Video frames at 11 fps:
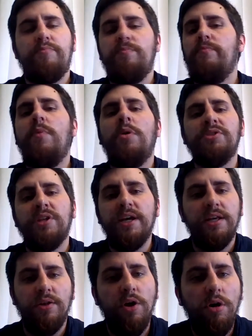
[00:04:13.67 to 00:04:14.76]

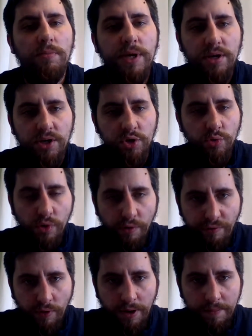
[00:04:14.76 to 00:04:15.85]
it'll all be in a Google
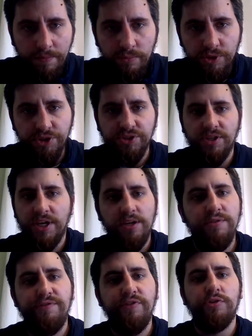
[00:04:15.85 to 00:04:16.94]
form, which is like
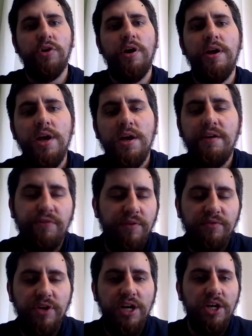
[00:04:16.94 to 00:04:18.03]
if you've
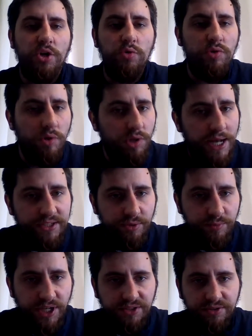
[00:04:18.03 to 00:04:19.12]
ever done a Google
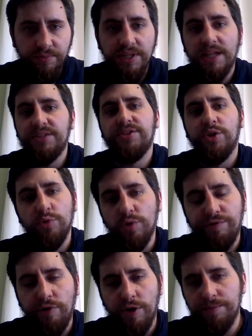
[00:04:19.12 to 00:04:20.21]
Classroom test for me, that's a Google
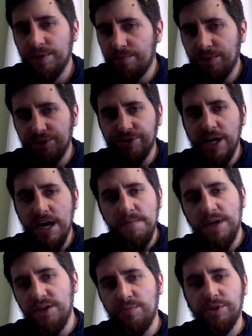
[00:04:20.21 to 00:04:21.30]
form. You put your name
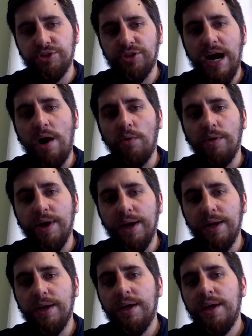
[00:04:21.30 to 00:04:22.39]
in, you put your hour
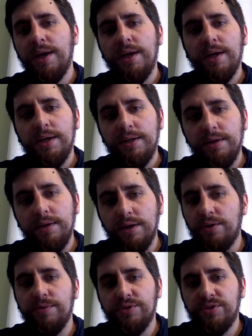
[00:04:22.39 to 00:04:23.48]
in, you
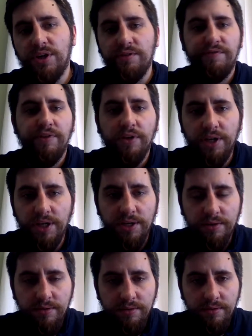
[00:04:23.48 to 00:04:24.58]
start filling in
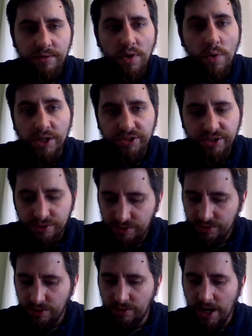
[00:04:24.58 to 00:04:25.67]
the
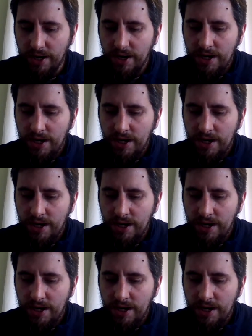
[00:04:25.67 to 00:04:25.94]
questions, okay?